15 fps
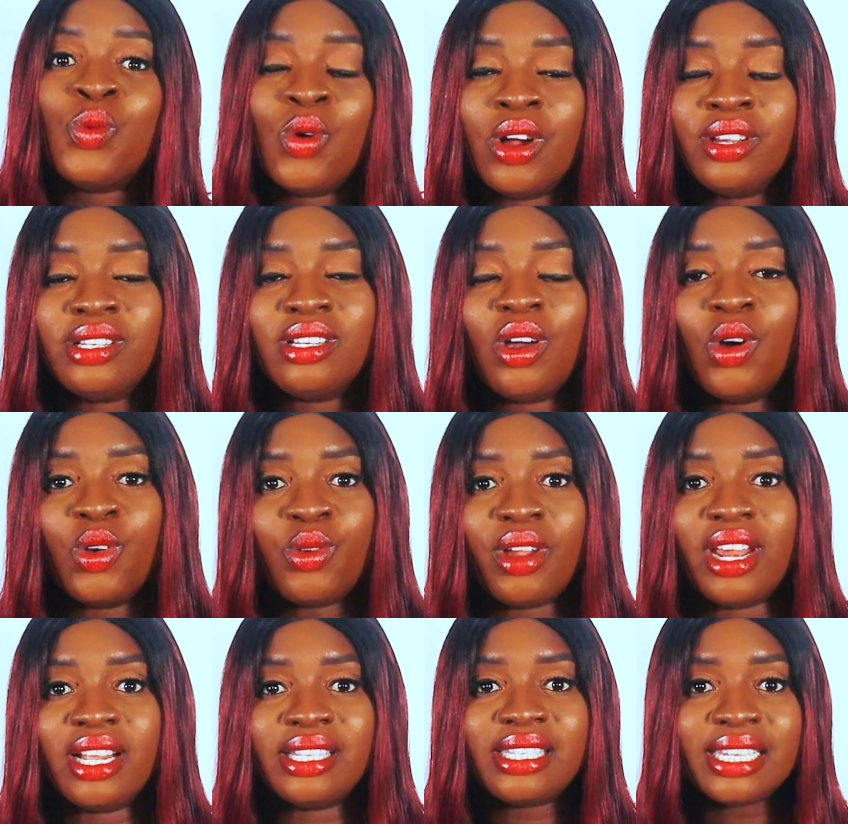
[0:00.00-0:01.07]

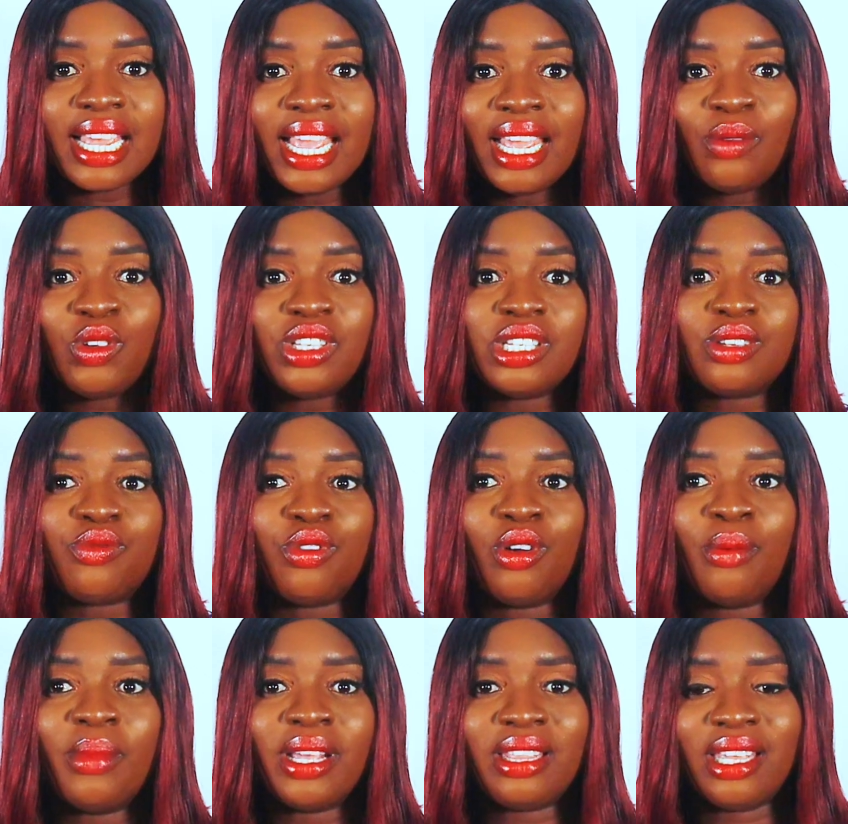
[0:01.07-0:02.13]
110, which is
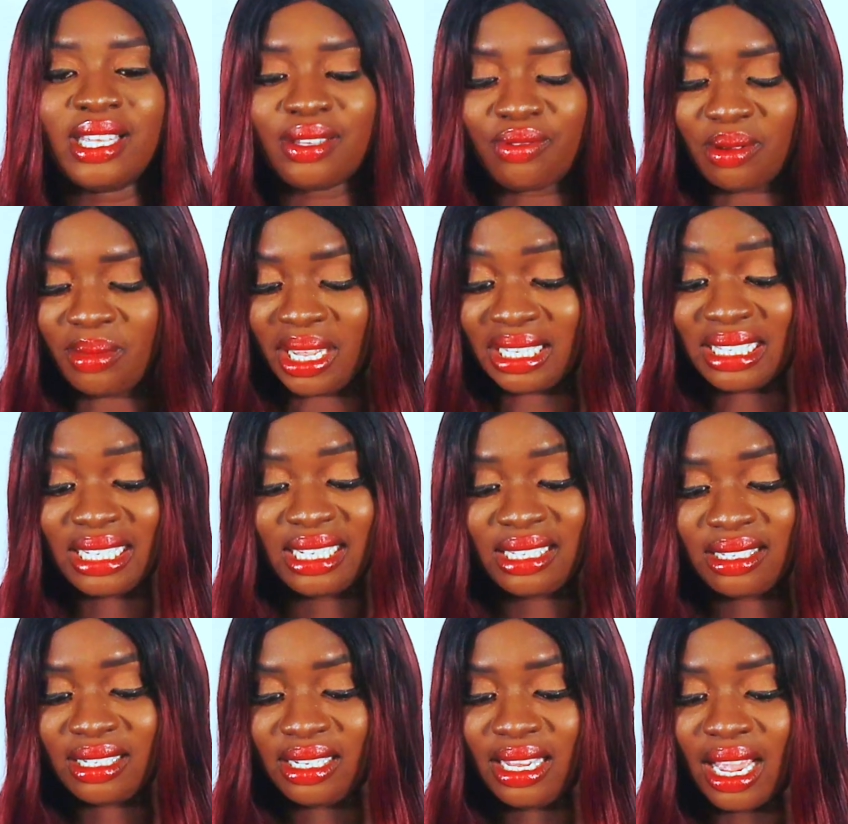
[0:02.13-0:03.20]
from, I think it's from
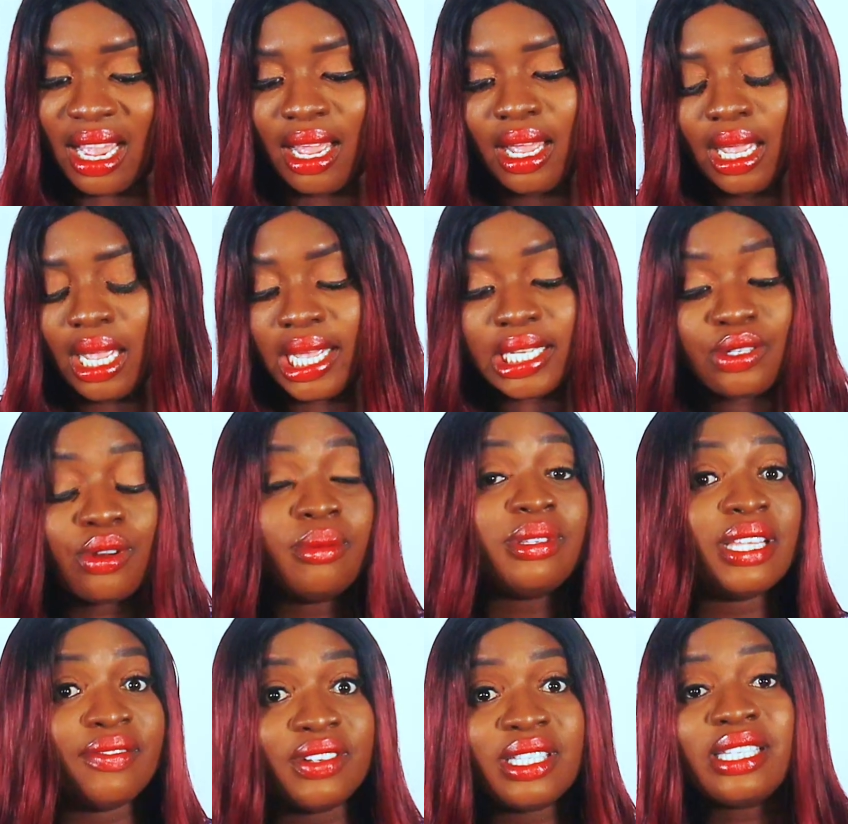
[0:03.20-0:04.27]
18. Yeah, it's from
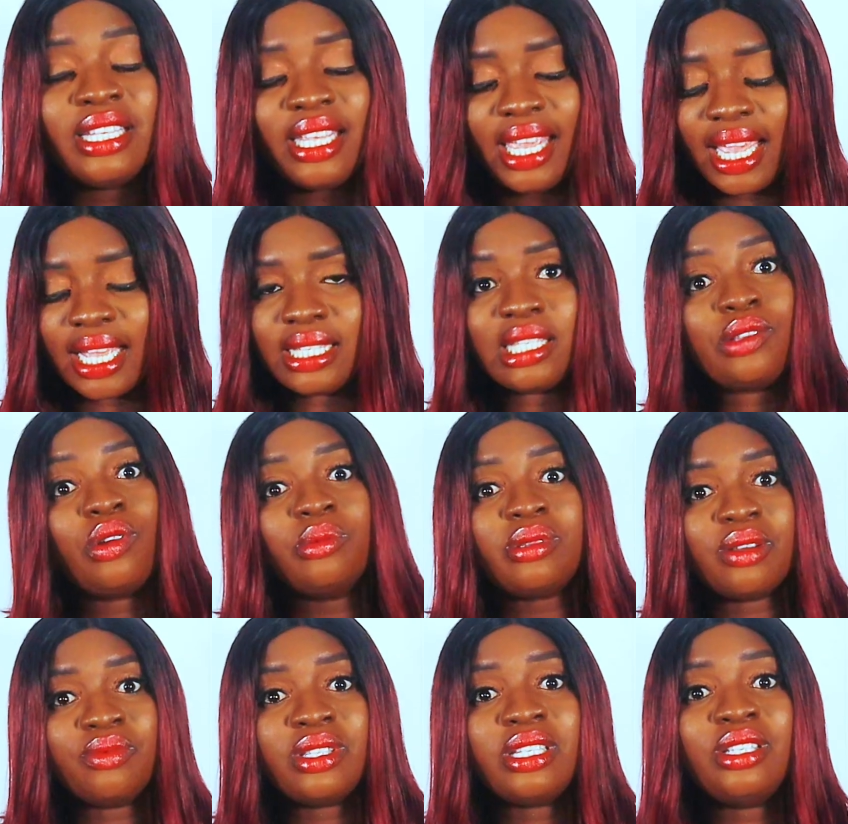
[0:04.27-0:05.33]
17 years, from
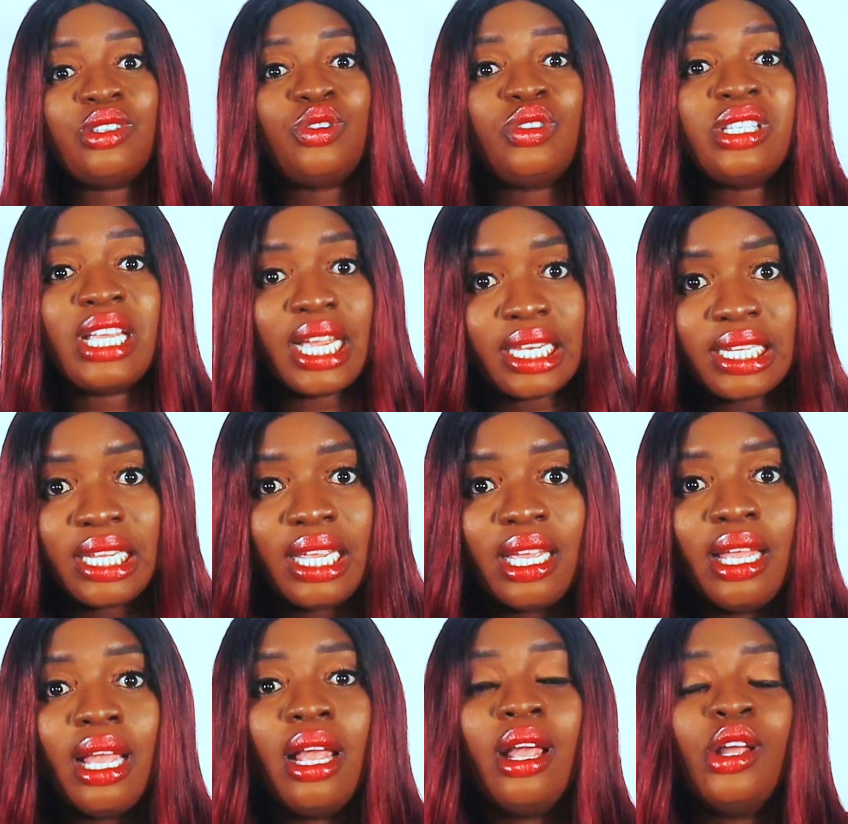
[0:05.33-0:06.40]
17 to 30.